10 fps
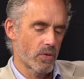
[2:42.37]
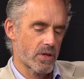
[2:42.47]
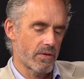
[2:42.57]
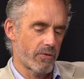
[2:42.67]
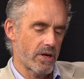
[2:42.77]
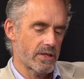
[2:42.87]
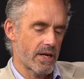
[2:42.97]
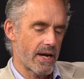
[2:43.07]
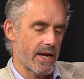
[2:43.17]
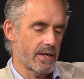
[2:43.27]
Most of the friends
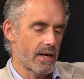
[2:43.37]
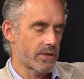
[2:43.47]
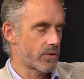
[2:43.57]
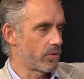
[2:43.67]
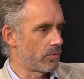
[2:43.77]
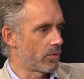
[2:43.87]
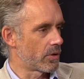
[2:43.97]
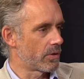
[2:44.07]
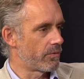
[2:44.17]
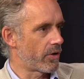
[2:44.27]
that I had in high school
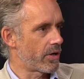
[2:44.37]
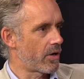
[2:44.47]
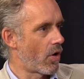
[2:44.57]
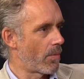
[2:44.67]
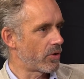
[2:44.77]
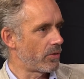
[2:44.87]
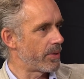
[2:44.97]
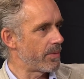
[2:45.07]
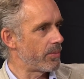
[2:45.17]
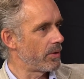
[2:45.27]
were very comical
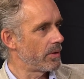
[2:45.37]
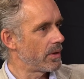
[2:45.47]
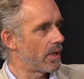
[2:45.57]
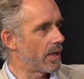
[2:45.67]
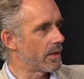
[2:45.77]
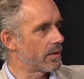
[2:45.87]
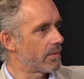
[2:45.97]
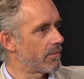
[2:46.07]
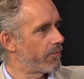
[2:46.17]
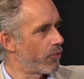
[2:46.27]
people. I had
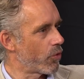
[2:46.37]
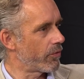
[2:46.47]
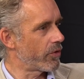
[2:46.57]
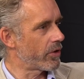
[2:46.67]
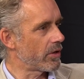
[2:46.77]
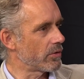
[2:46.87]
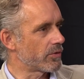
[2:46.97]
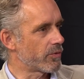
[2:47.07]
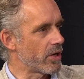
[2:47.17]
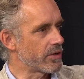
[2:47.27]
four very
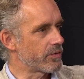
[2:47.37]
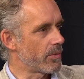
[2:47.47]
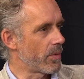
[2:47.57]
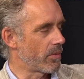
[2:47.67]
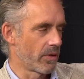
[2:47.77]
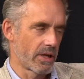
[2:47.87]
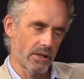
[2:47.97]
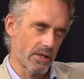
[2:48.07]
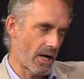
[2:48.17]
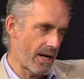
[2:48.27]
close friends from a
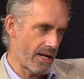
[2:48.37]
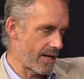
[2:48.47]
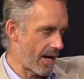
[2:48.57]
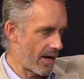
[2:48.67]
little tiny